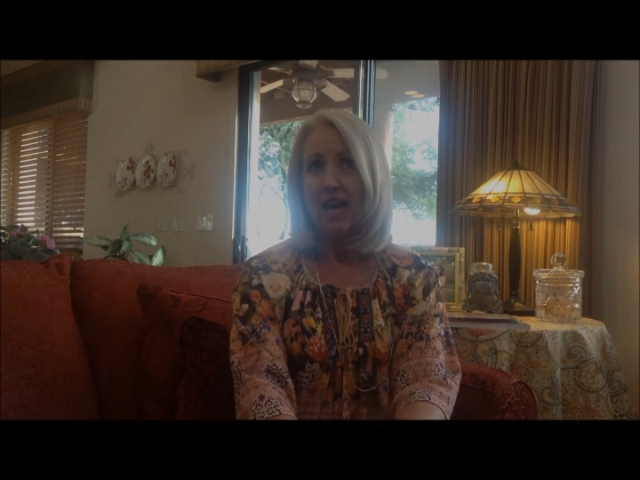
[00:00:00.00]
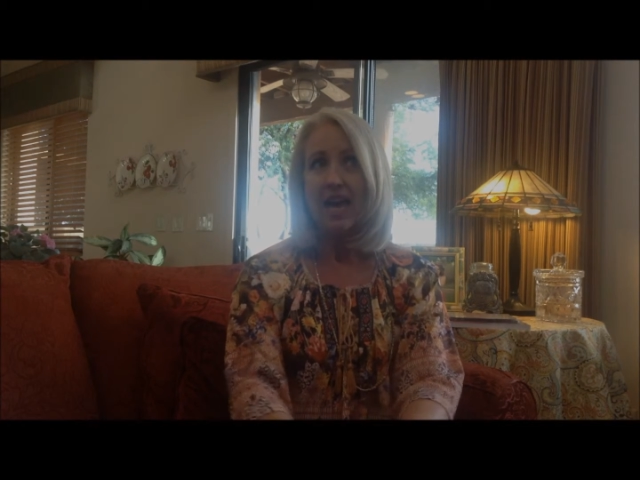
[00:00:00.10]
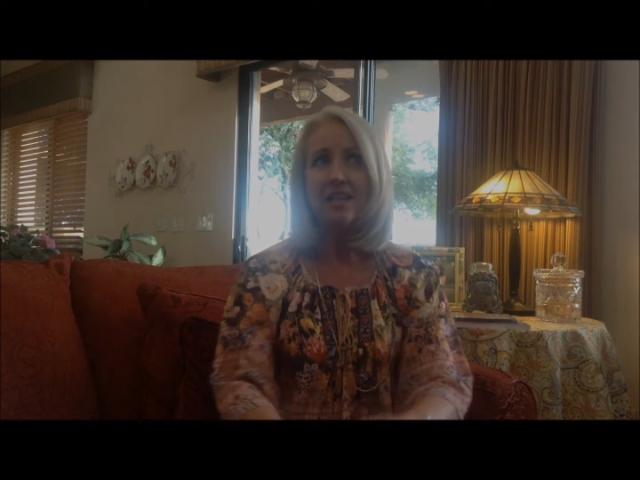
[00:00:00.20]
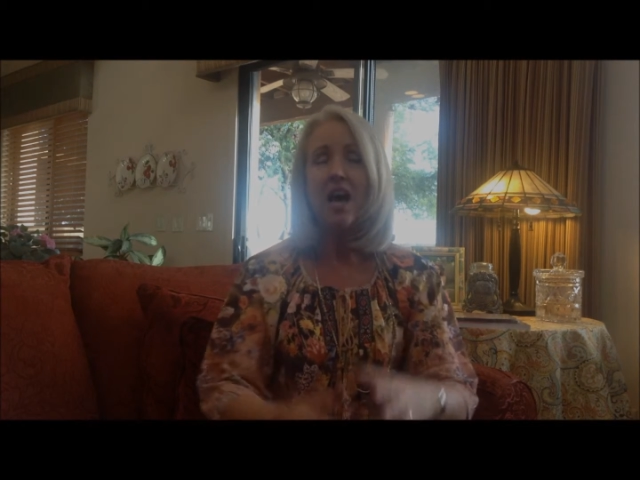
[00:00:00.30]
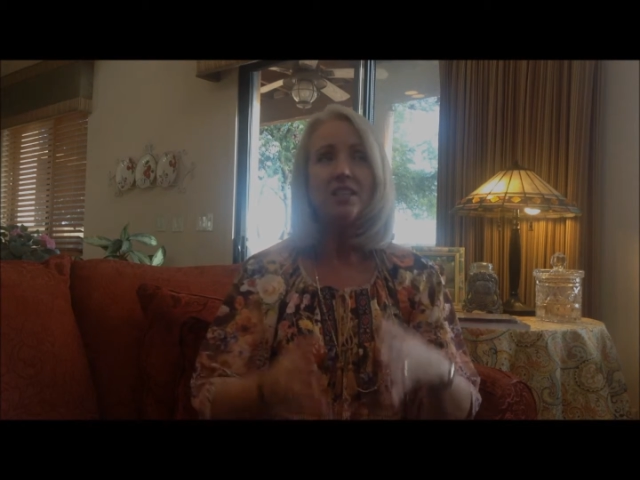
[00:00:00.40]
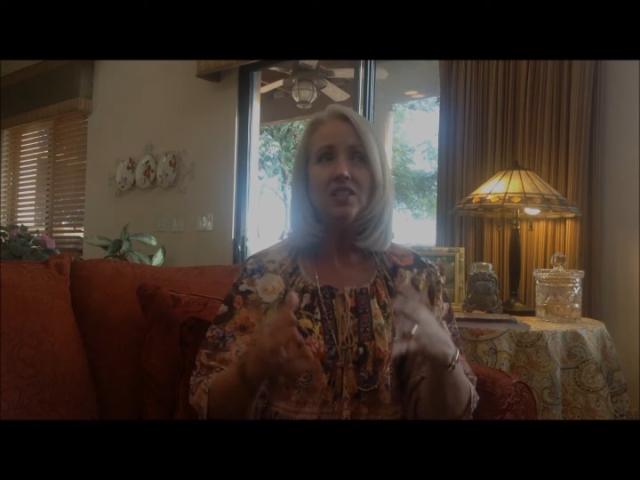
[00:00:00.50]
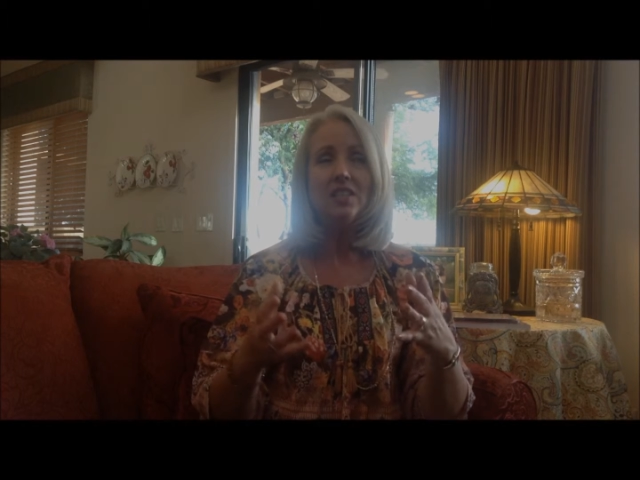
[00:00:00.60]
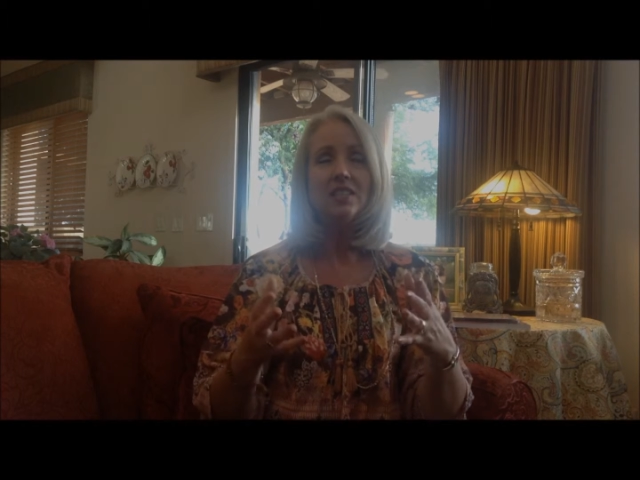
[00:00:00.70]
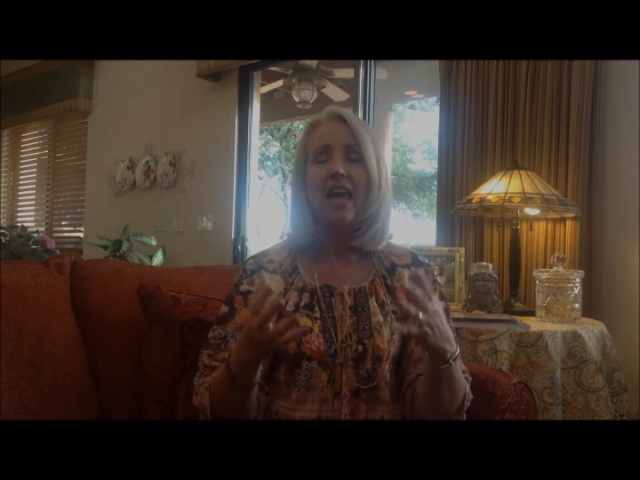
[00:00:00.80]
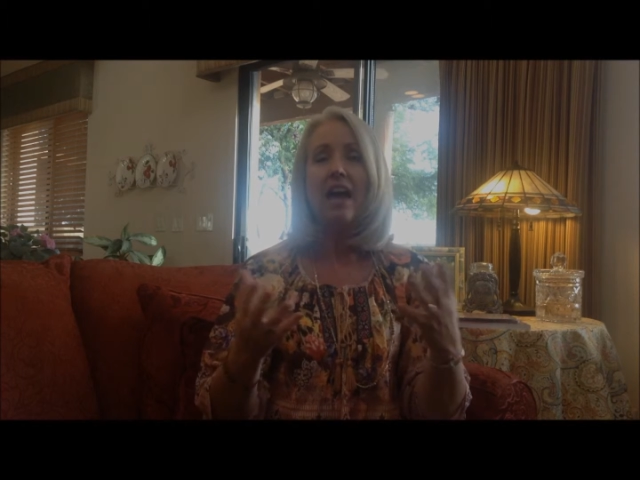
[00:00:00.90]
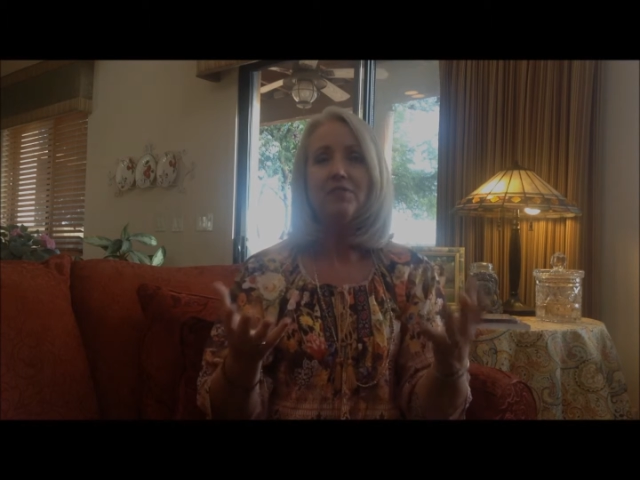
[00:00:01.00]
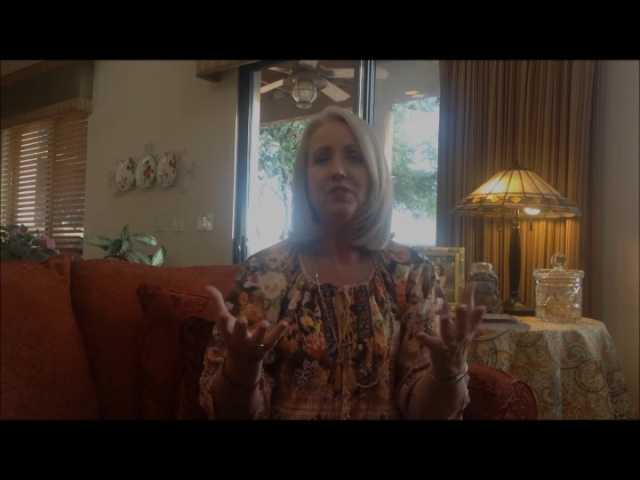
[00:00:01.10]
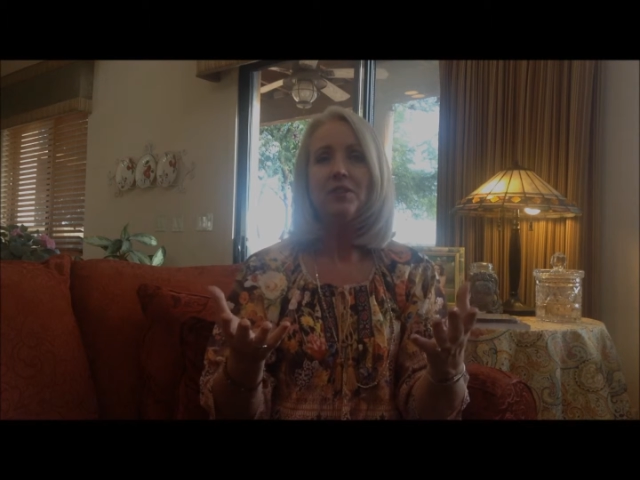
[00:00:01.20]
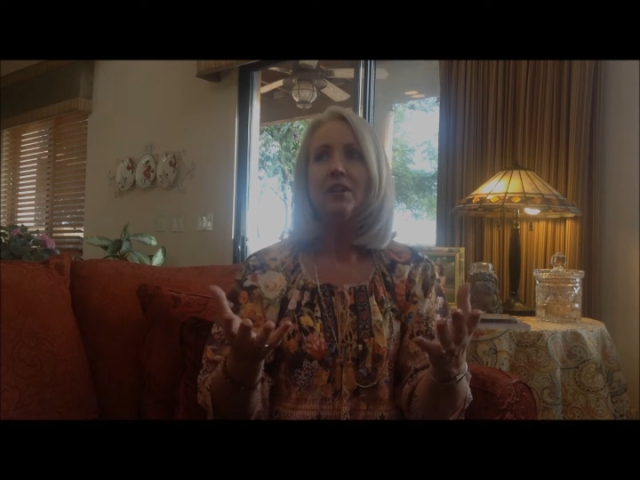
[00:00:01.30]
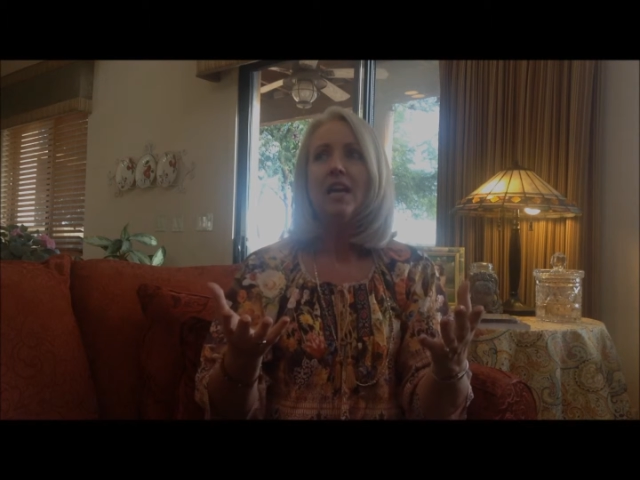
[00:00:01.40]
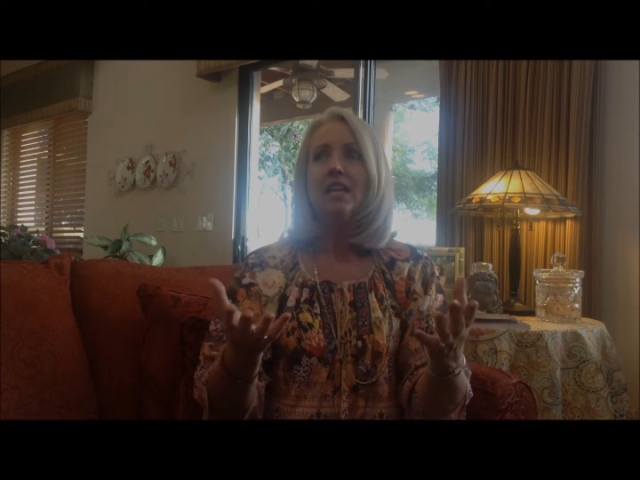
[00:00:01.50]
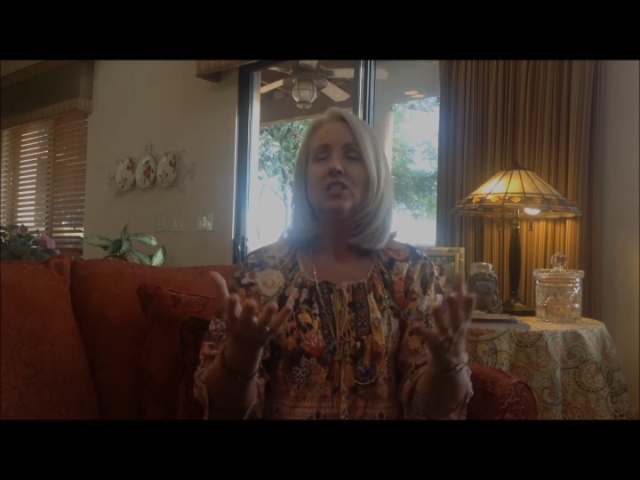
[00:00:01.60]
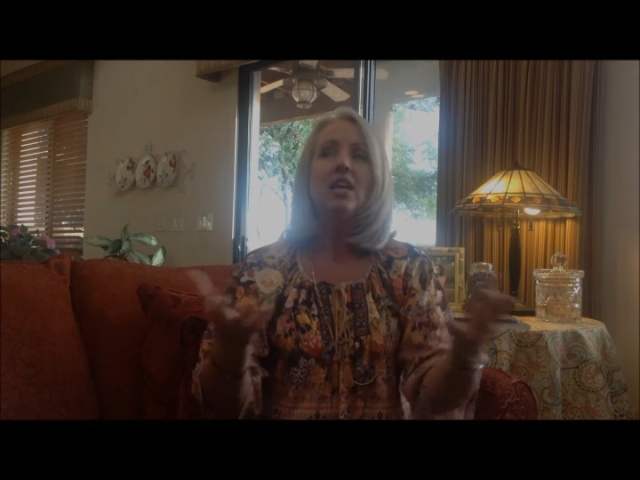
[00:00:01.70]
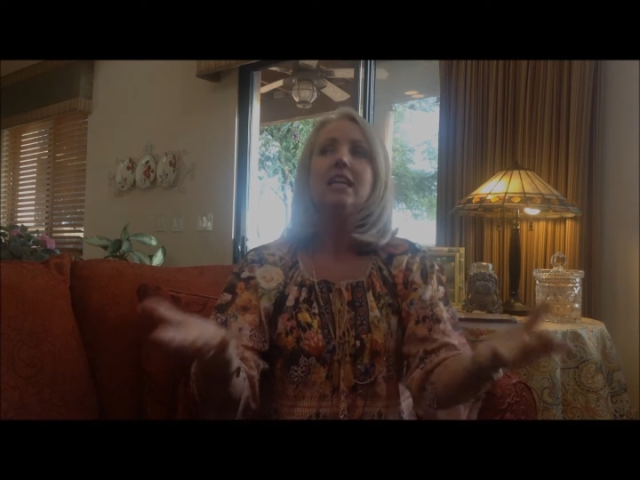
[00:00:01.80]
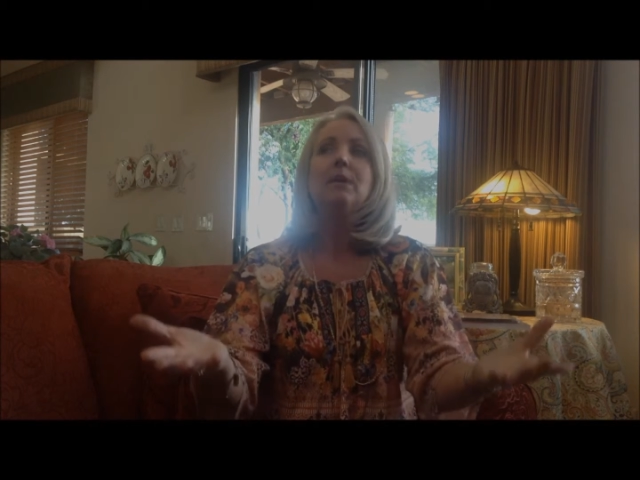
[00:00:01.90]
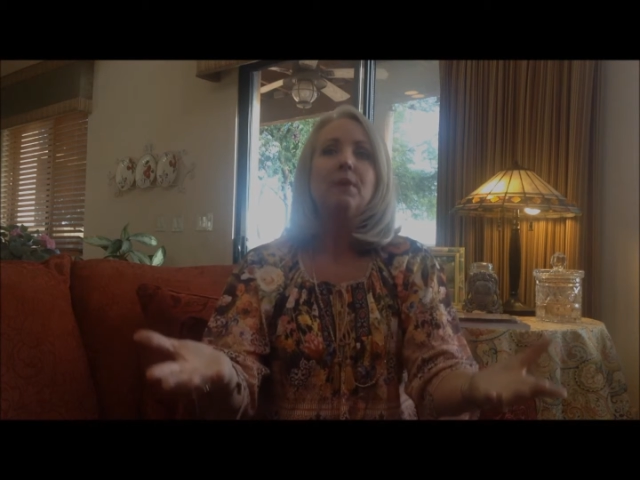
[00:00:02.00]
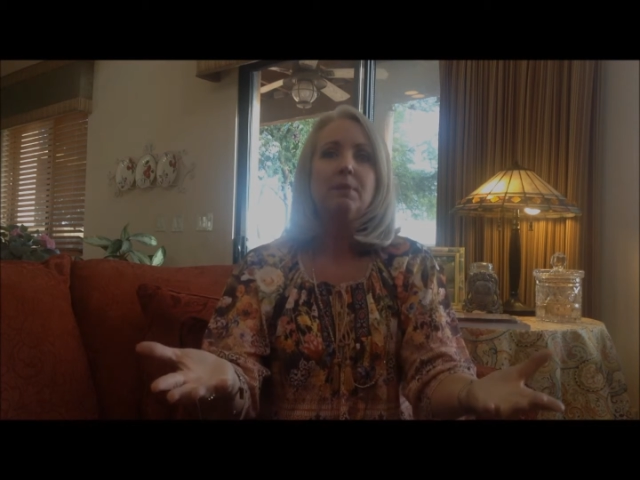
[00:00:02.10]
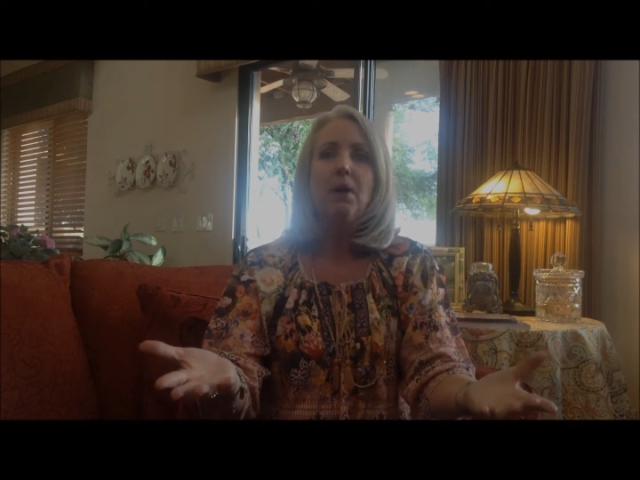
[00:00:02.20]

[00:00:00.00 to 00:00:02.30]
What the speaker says: And not just after Jacob had